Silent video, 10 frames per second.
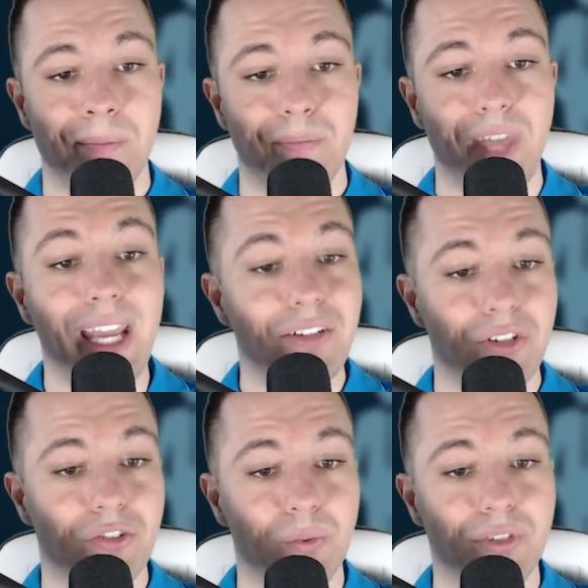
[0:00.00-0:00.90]

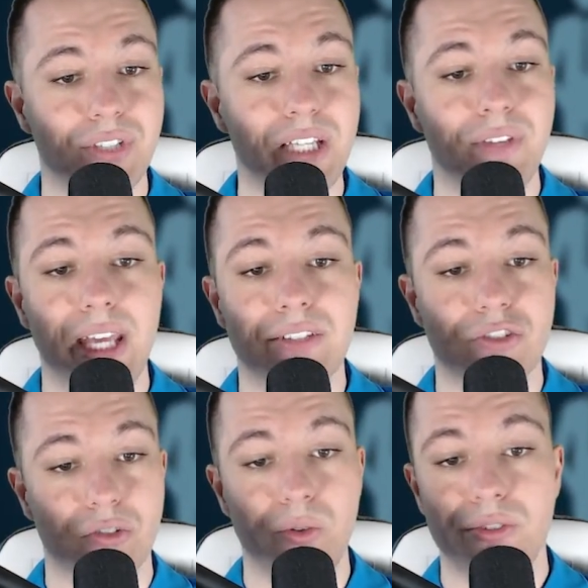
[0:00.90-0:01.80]
Agents receive
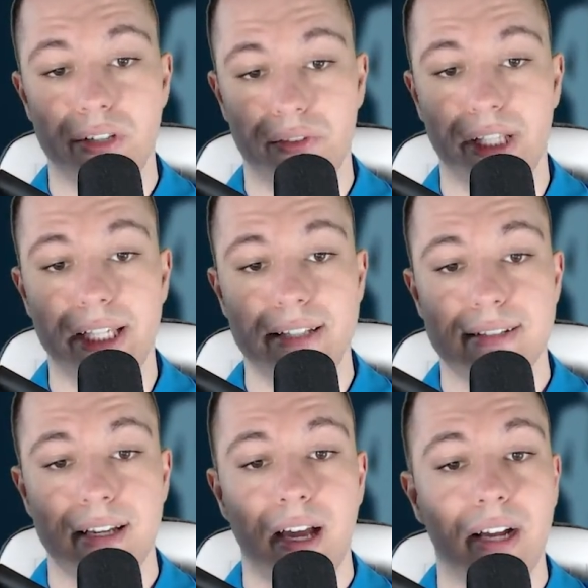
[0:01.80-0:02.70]
exclusive leads,
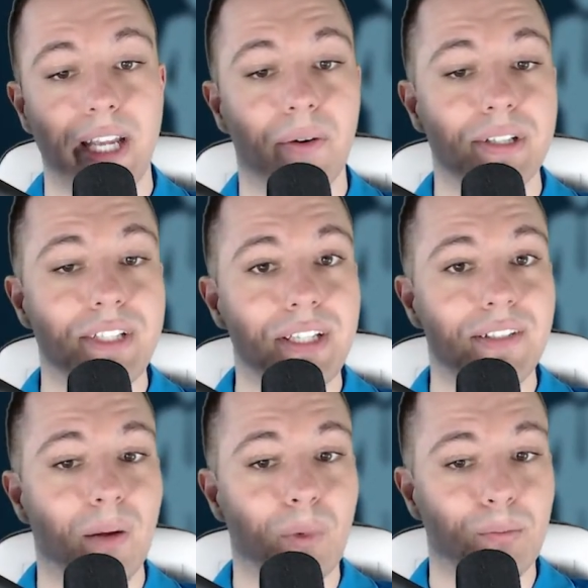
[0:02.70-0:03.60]
a guaranteed
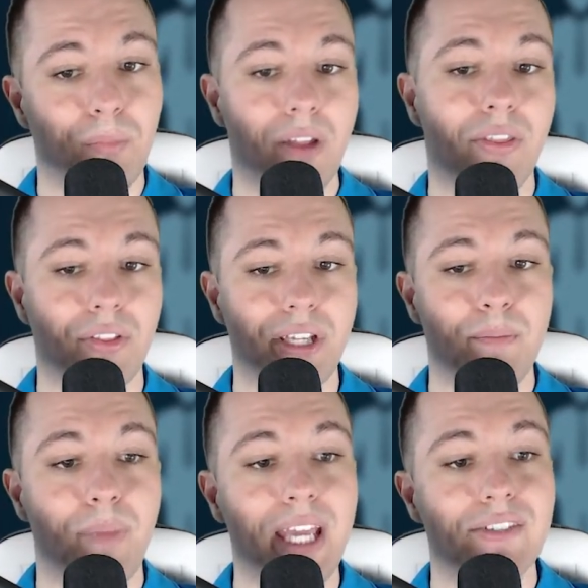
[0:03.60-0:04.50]
number monthly
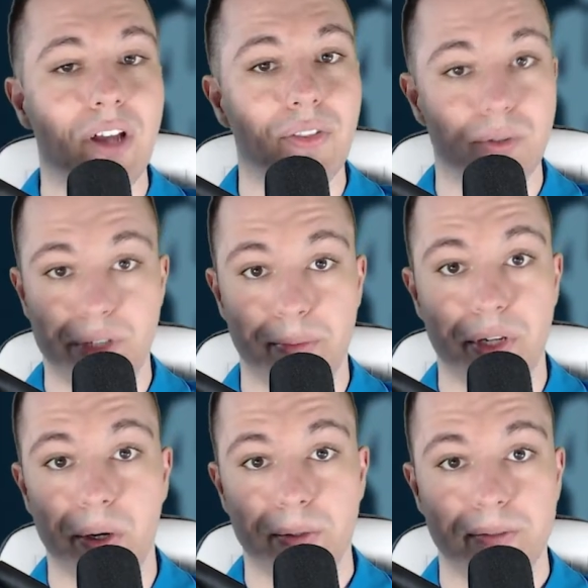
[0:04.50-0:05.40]
based on their zip
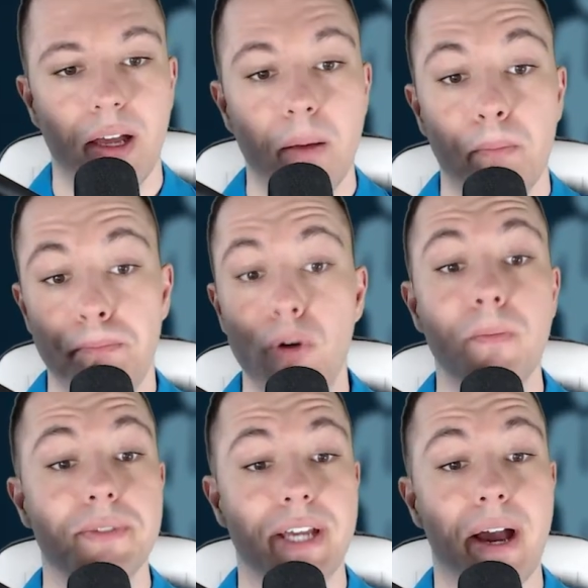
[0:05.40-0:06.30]
code.
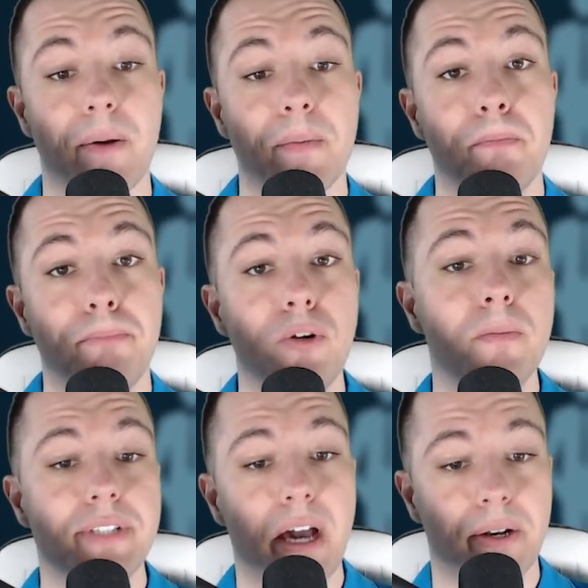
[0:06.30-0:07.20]
Boomtown.
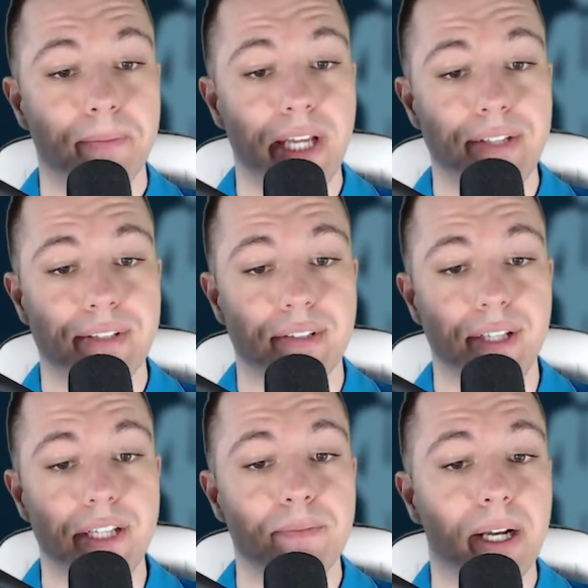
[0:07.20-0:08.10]
Boomtown obtains its
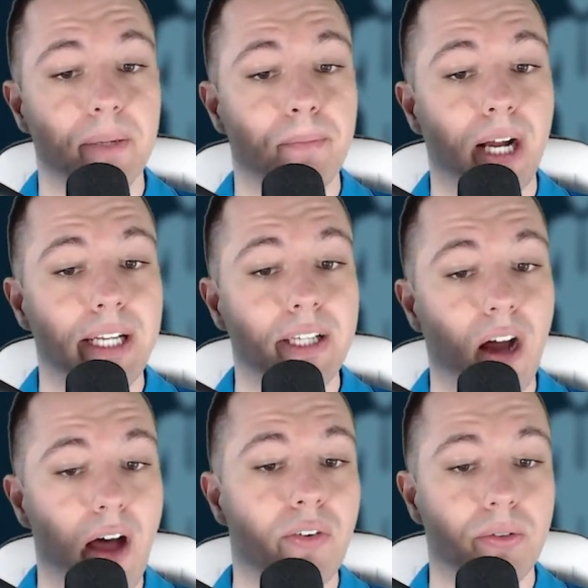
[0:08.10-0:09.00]
leads by combining
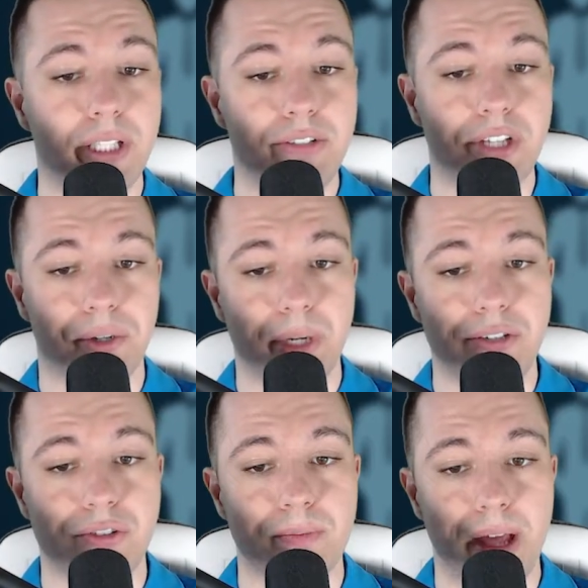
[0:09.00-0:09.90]
other lead
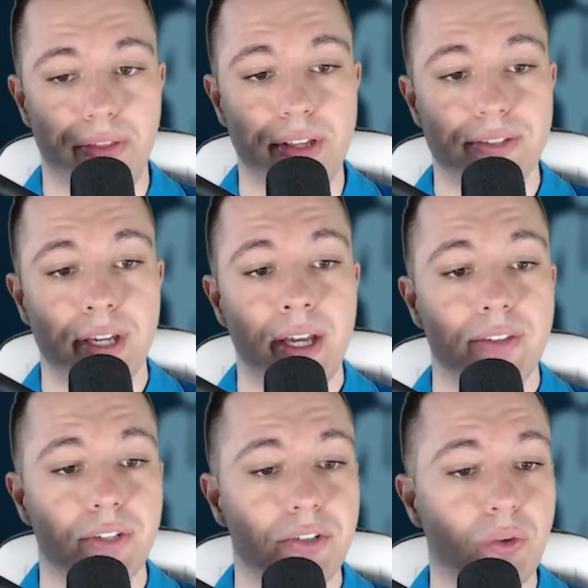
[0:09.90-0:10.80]
generation methods,
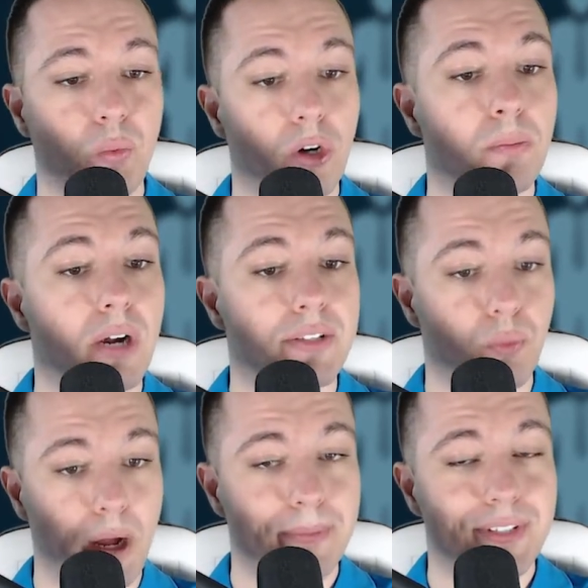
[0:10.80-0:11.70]
such as a WordPress
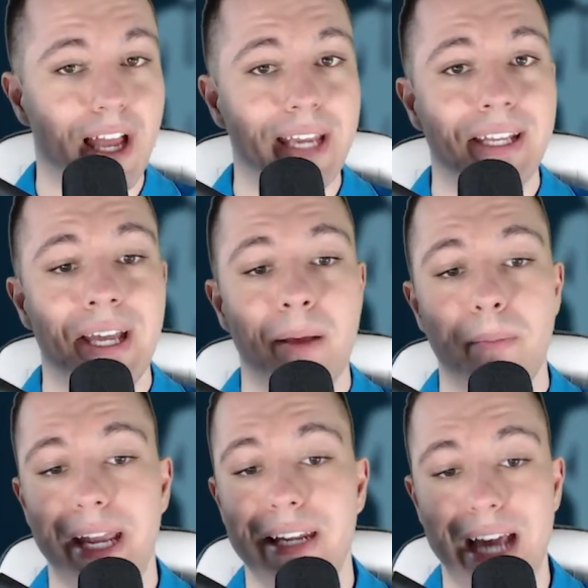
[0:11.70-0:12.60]
website,
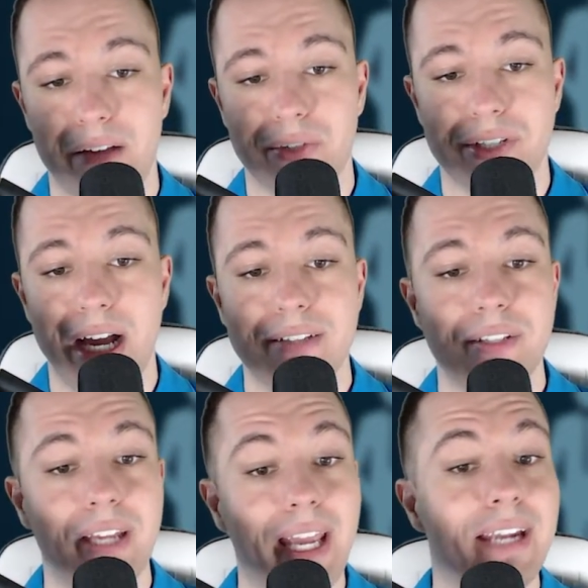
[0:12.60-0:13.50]
paid
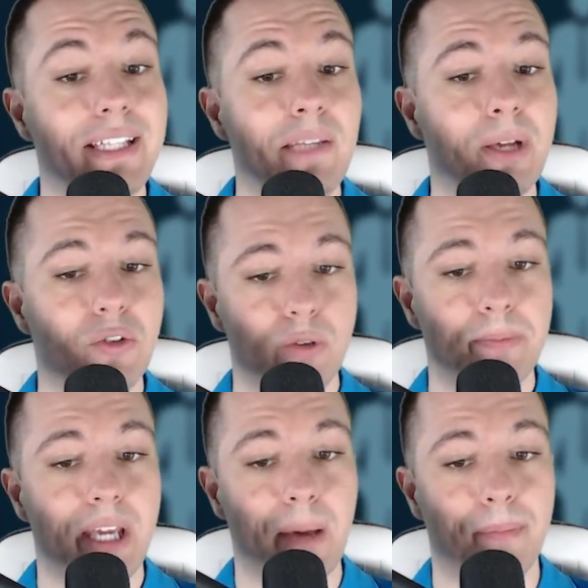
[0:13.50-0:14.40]
advertising, and email drip
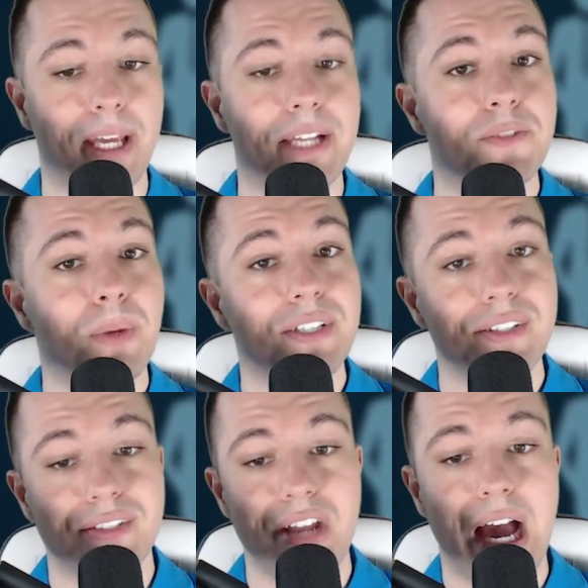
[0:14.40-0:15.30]
campaigns, but does
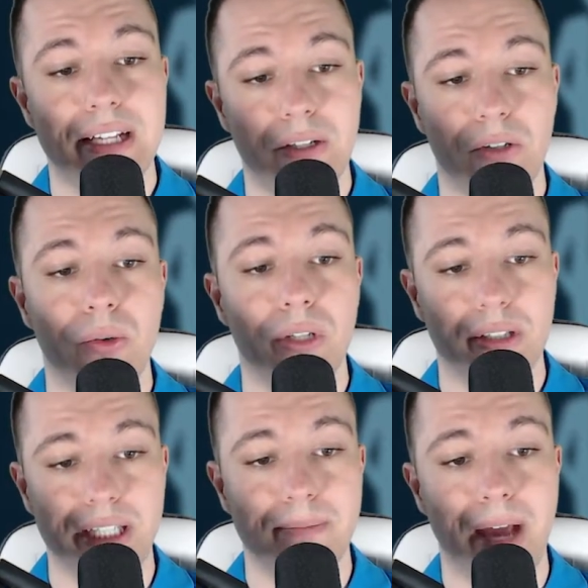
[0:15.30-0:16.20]
not include a
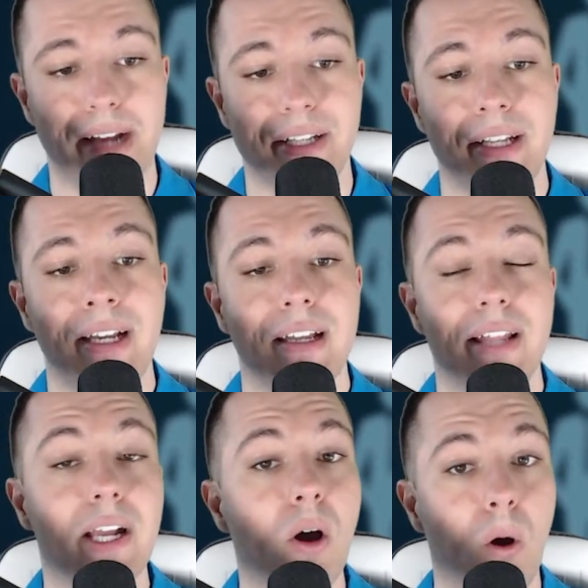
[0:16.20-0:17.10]
lead magnet
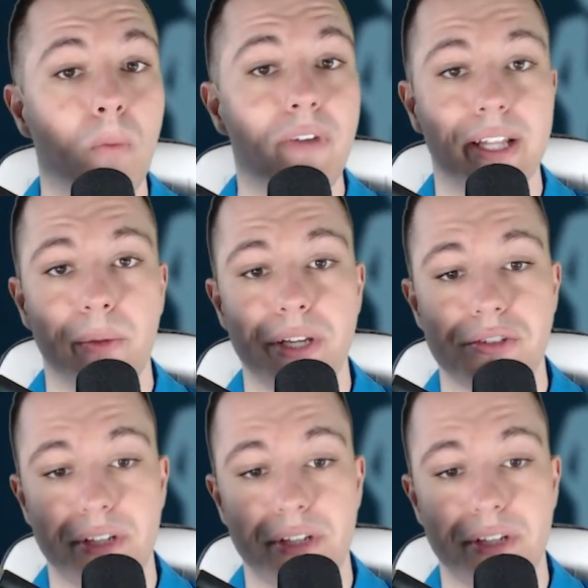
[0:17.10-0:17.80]
like a home valuation